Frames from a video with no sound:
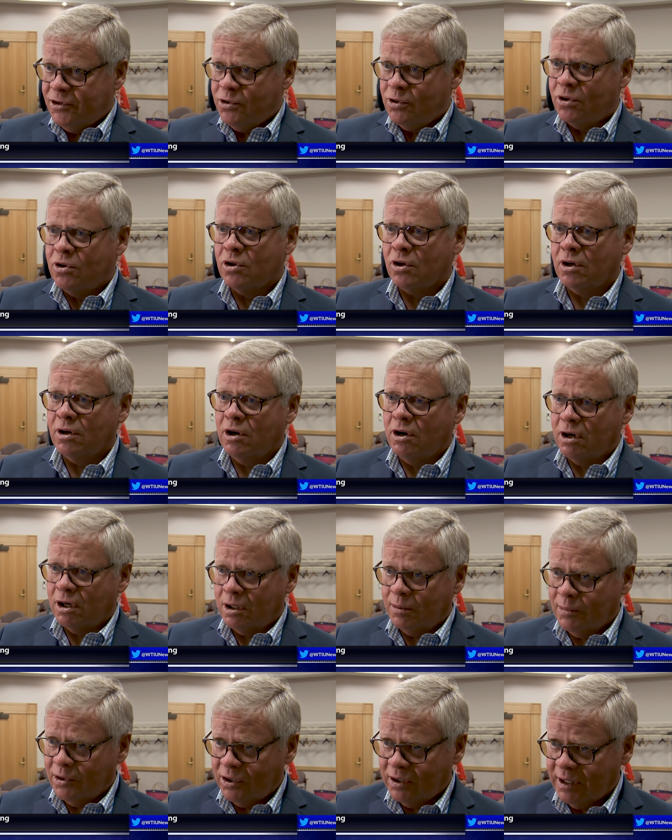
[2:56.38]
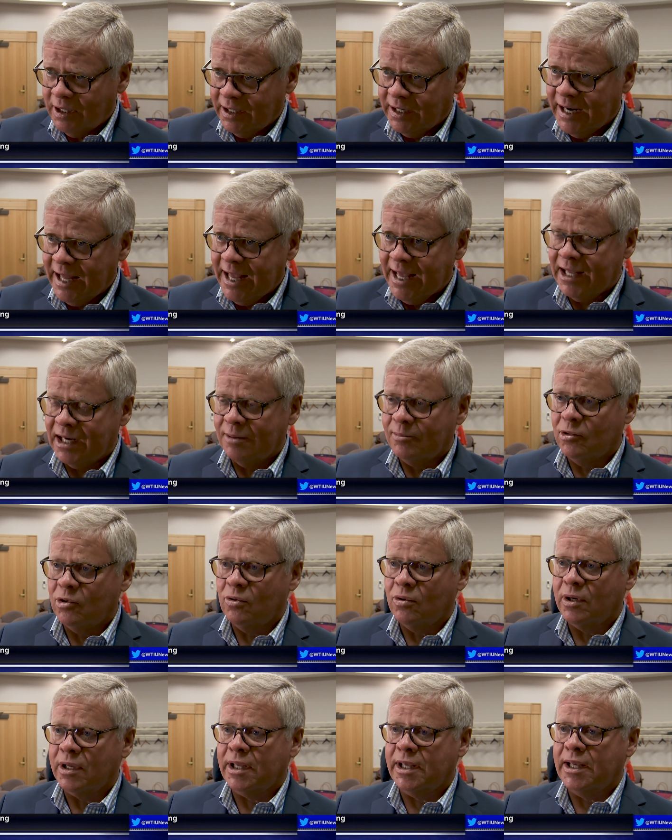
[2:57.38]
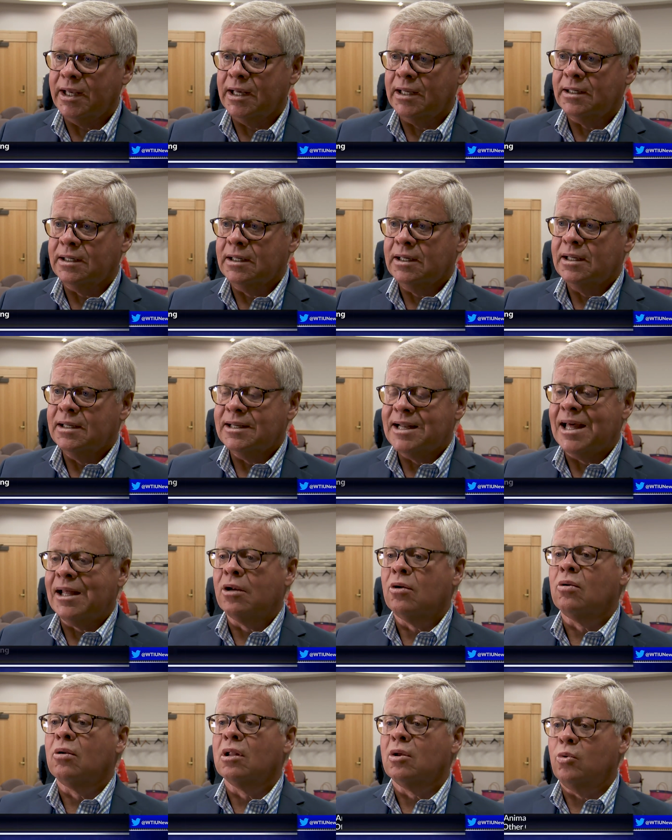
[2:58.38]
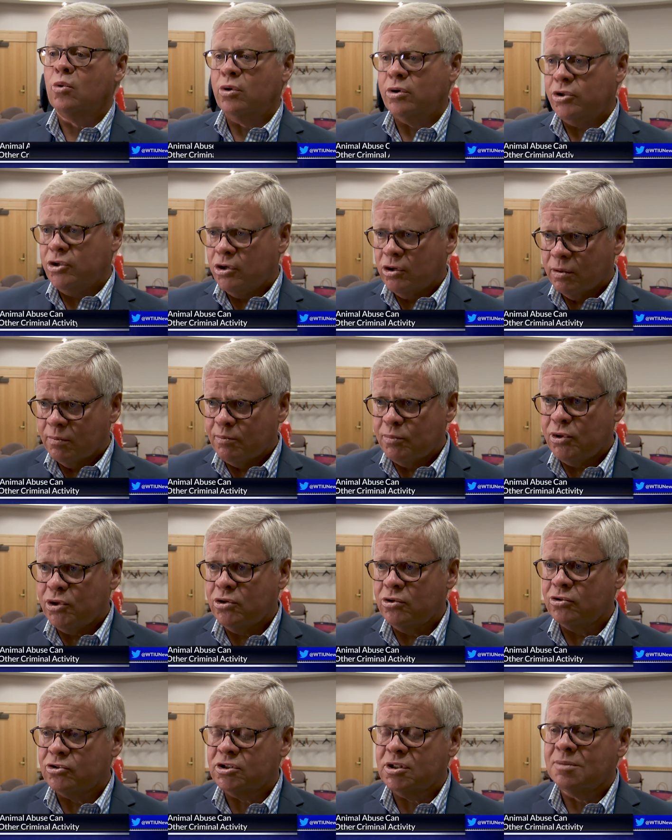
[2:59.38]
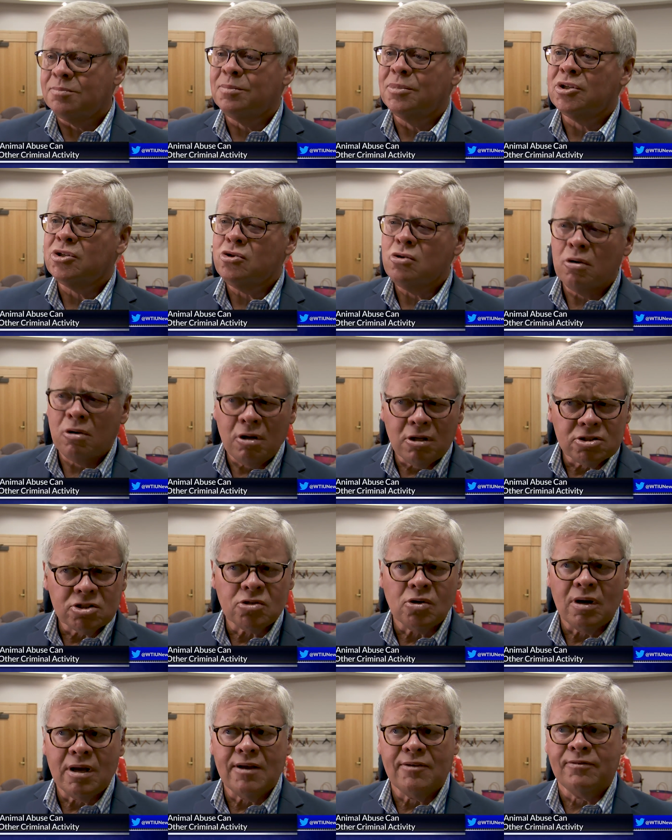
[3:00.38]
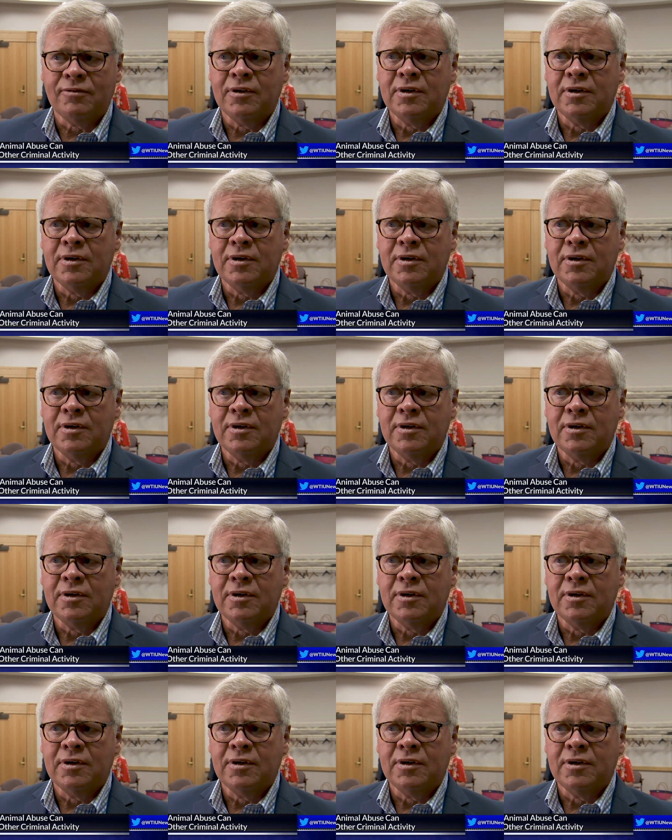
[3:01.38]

you're going to harbor an animal again, not only will you abuse it, but you also have